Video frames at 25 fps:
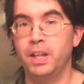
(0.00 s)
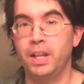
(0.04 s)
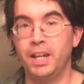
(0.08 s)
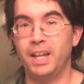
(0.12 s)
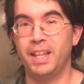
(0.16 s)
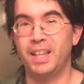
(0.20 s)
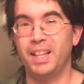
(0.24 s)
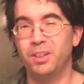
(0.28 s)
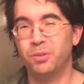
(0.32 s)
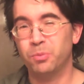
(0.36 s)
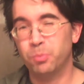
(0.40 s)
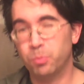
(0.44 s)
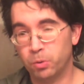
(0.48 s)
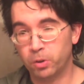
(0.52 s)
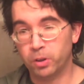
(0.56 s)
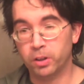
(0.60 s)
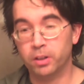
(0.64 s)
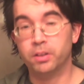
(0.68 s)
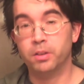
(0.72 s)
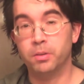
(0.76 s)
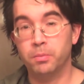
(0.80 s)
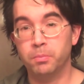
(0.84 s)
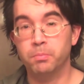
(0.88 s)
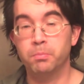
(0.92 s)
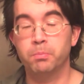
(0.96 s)
And that's
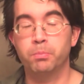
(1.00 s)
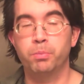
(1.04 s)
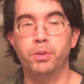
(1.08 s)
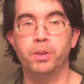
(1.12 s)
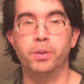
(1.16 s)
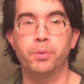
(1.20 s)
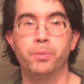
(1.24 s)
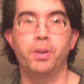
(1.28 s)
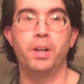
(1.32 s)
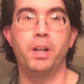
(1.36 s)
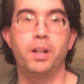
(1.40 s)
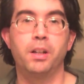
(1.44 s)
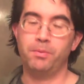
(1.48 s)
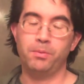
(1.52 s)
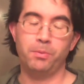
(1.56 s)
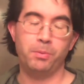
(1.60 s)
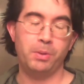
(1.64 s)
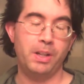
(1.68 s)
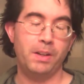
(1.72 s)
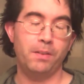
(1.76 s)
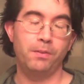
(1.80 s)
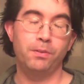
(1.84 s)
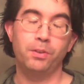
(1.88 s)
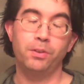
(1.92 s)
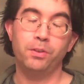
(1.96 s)
worked pretty well. We
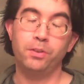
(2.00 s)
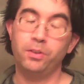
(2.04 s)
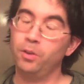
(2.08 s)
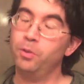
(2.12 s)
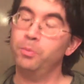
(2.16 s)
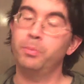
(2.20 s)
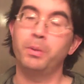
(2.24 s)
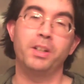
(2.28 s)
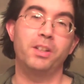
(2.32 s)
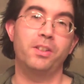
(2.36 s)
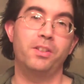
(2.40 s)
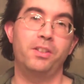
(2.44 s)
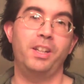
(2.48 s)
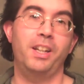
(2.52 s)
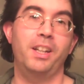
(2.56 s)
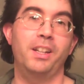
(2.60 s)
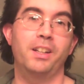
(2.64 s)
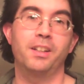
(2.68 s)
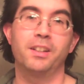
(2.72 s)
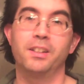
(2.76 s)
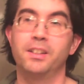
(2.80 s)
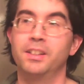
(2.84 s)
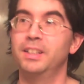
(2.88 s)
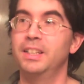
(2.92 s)
have so much data.